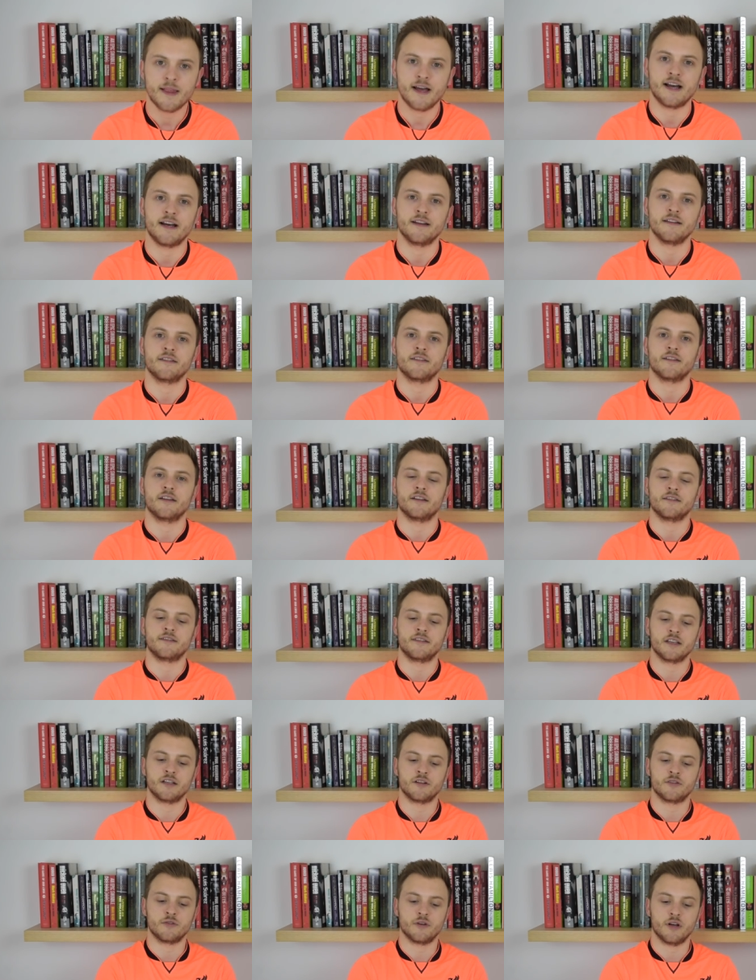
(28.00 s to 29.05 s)
and a
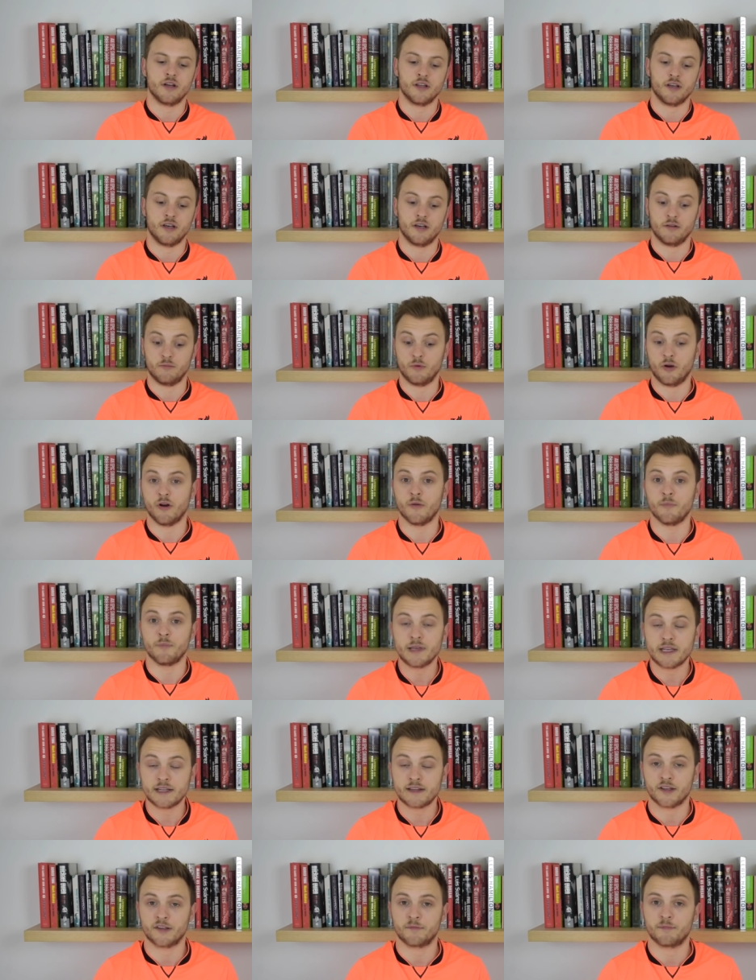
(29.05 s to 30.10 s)
deal, uh, well, a
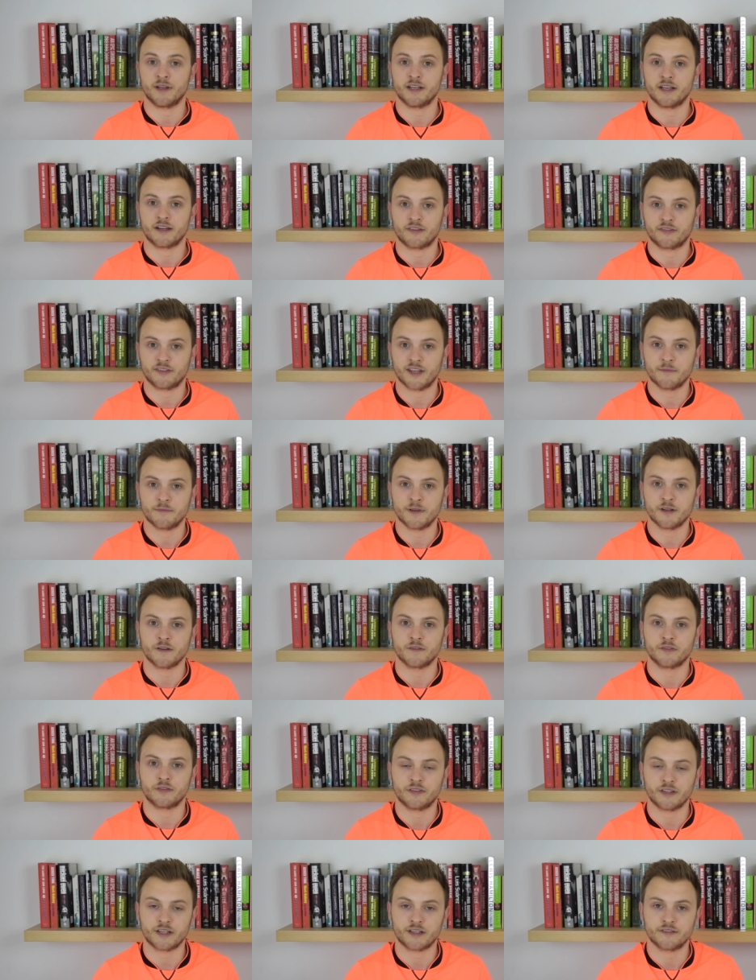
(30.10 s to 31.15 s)
bid has been accepted of
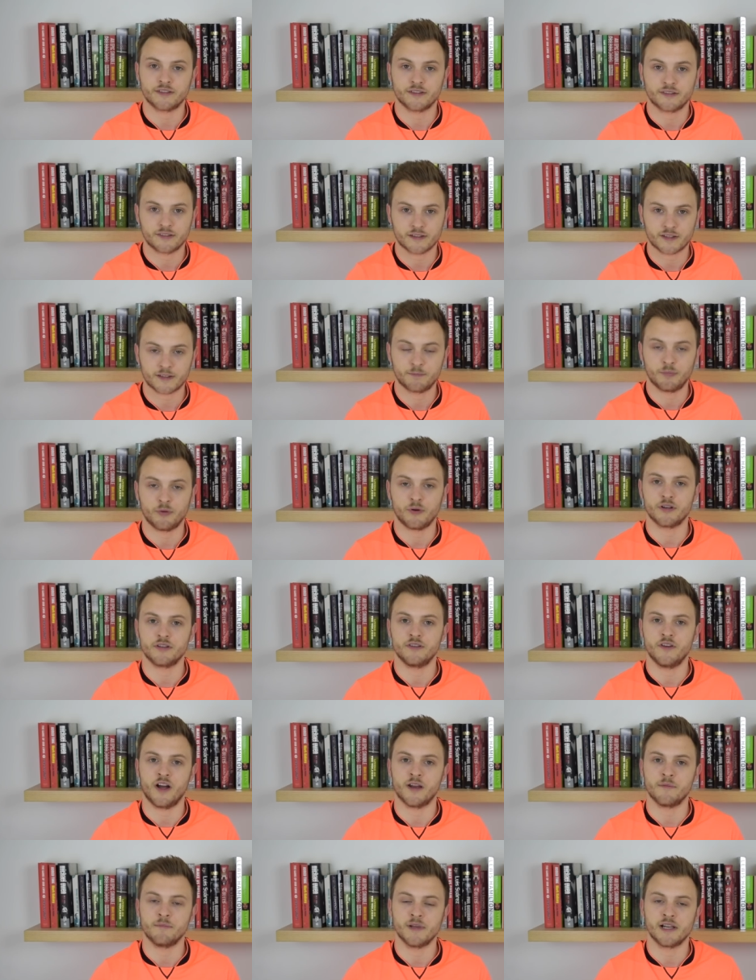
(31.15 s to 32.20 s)
sixty-six point
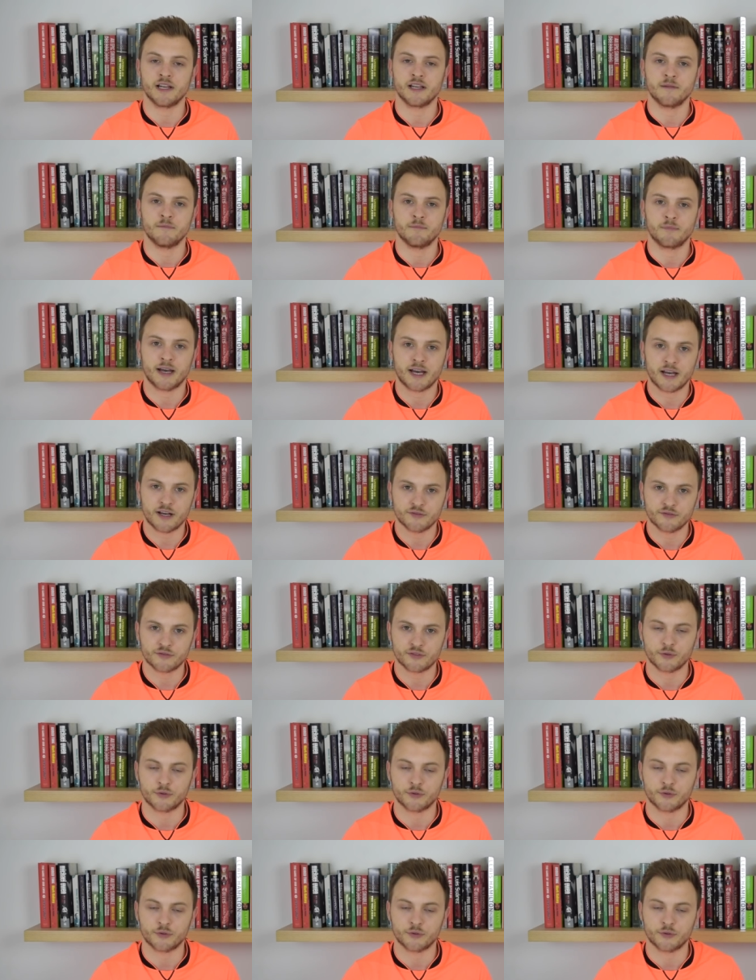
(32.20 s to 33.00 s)
nine million pounds